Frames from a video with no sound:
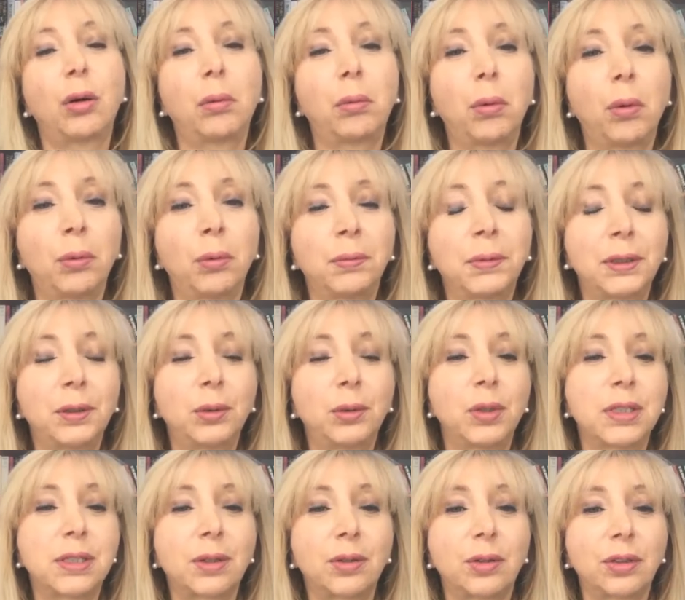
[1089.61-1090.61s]
a woman
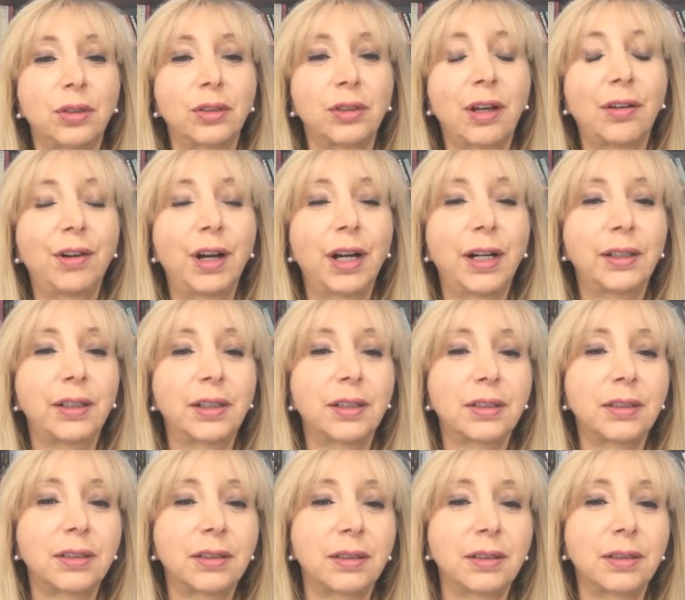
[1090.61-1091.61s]
with
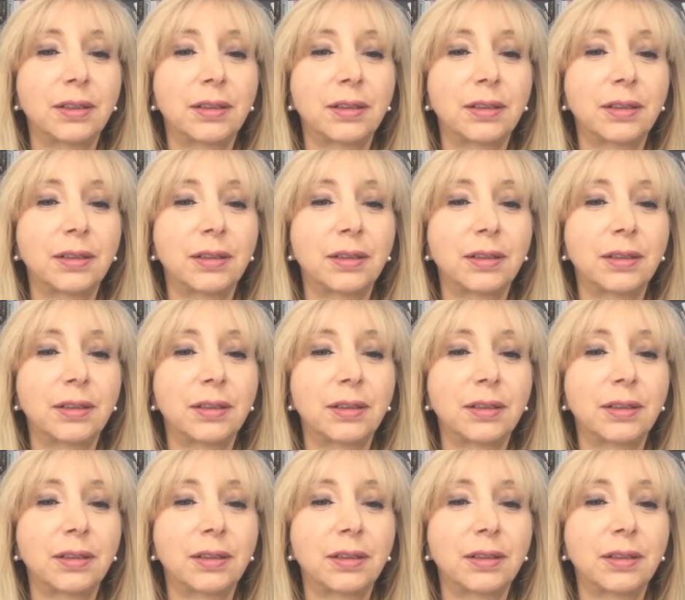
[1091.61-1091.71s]
coronavirus.